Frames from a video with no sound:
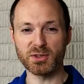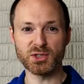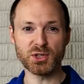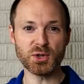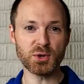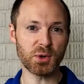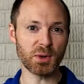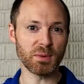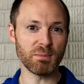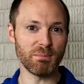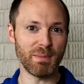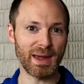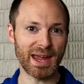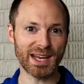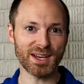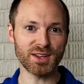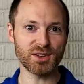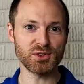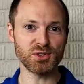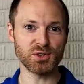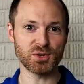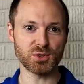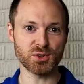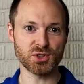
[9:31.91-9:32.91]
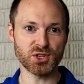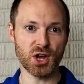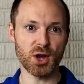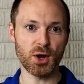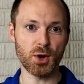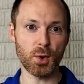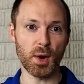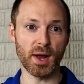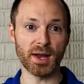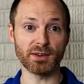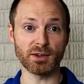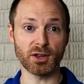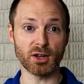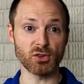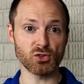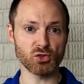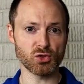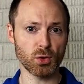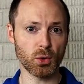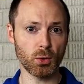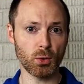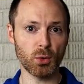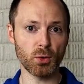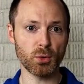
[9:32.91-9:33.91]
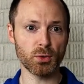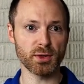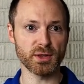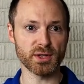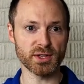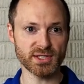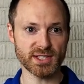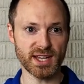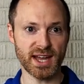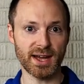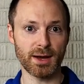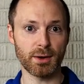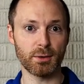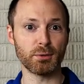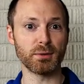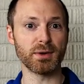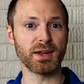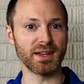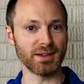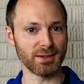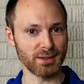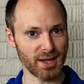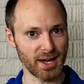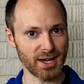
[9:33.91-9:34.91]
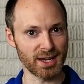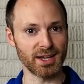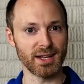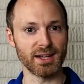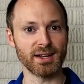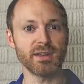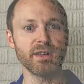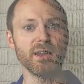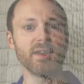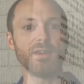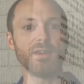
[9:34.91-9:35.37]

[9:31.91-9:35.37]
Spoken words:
you can manage your show and control the sound and lighting